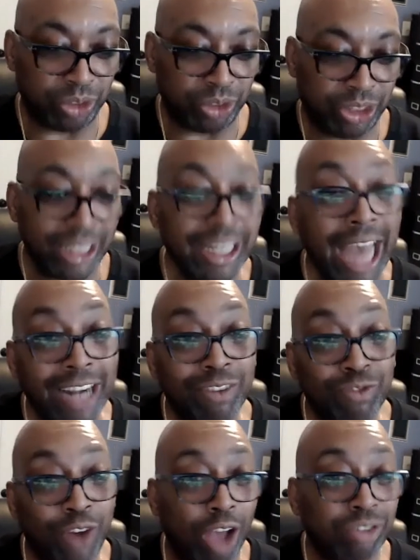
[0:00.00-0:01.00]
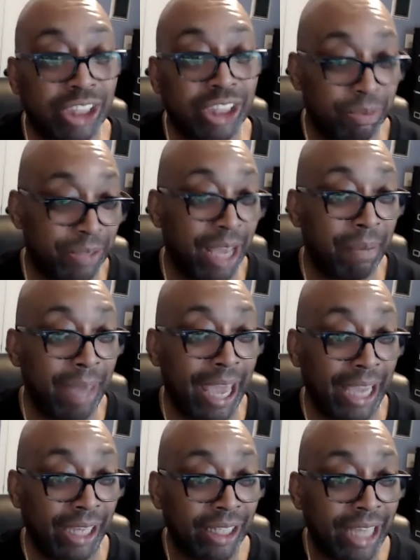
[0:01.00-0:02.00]
did not involve
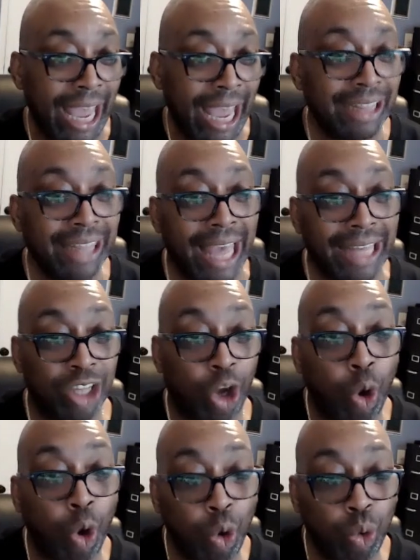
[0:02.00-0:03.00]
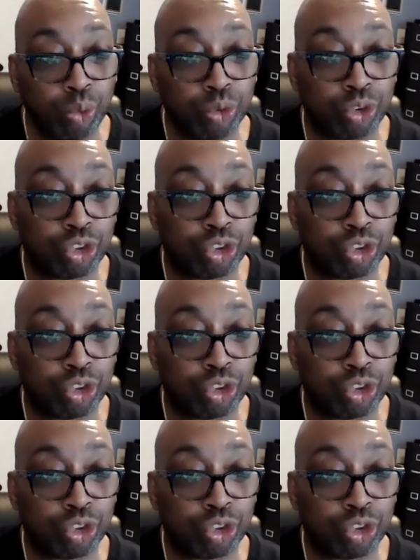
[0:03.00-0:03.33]
CBMA, and that the whole,